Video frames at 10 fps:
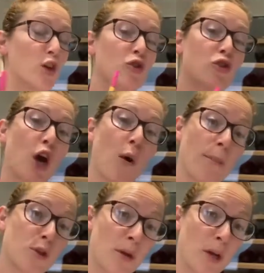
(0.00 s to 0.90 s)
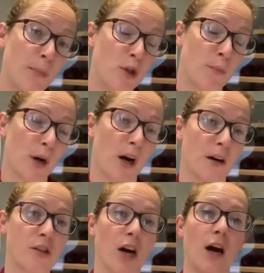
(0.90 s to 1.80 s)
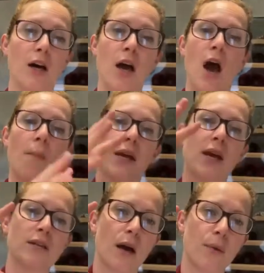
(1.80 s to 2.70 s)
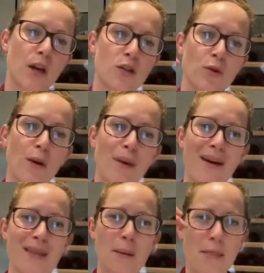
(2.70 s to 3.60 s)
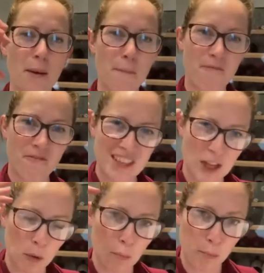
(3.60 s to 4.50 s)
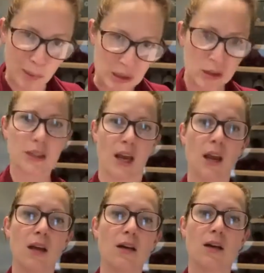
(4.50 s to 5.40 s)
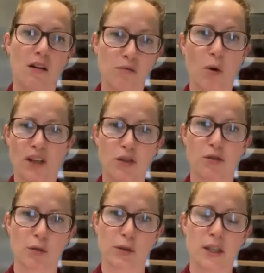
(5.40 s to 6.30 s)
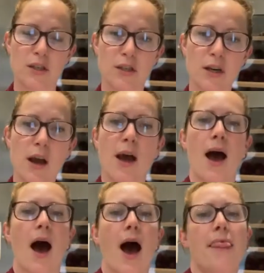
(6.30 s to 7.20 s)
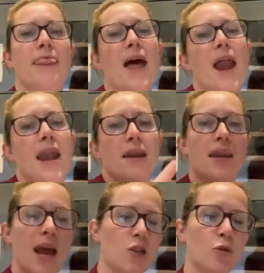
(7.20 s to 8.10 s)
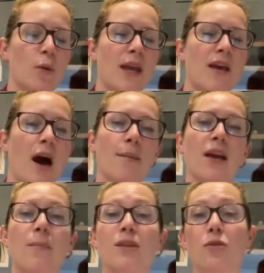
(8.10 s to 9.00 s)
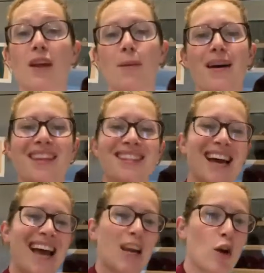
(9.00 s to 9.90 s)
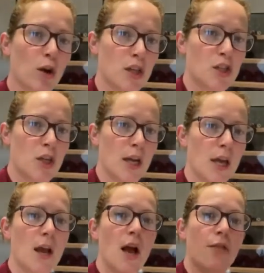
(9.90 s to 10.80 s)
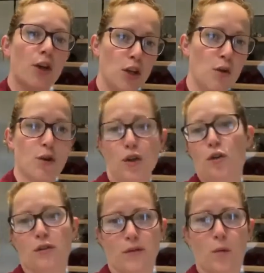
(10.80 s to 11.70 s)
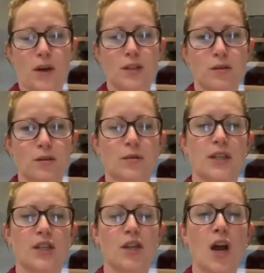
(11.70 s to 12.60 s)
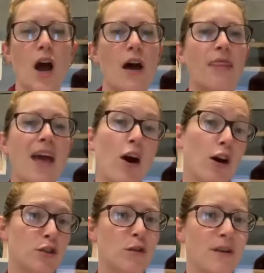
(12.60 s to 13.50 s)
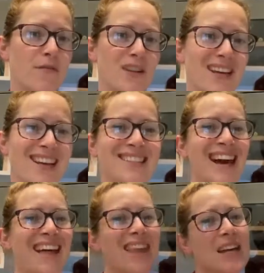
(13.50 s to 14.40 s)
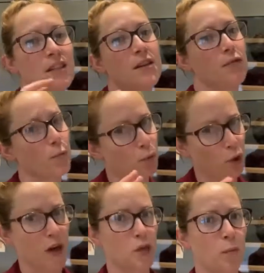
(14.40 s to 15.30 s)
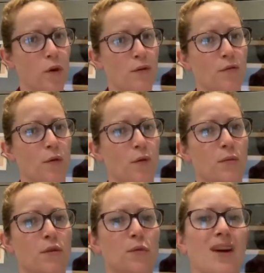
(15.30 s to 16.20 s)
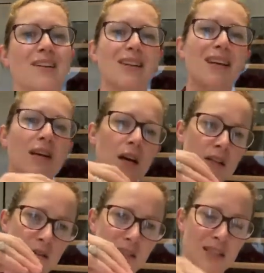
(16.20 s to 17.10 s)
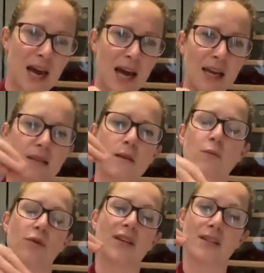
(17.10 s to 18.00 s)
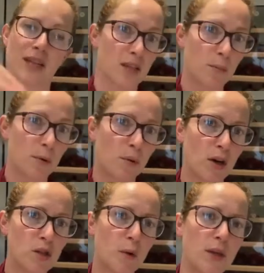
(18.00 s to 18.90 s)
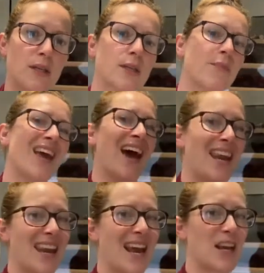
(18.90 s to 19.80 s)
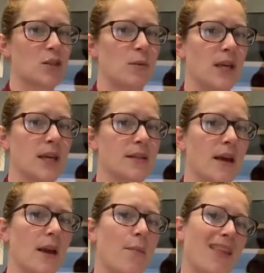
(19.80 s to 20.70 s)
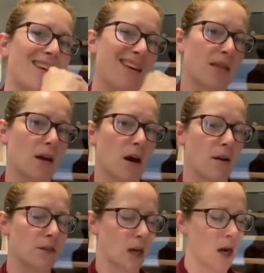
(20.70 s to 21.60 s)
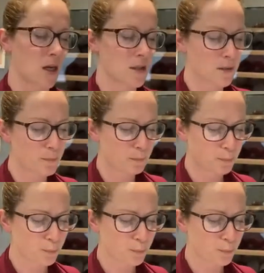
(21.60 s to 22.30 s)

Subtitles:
So I'm doing a two-parter because I'm going to talk about the physical building of wine storage. And then next week, I'm going to be talking about the technology that you can use for wine storage. They are two different things, and there is a different price point for them as well. So today is the more accessible price point, and next week is going to be the kind of deluxe.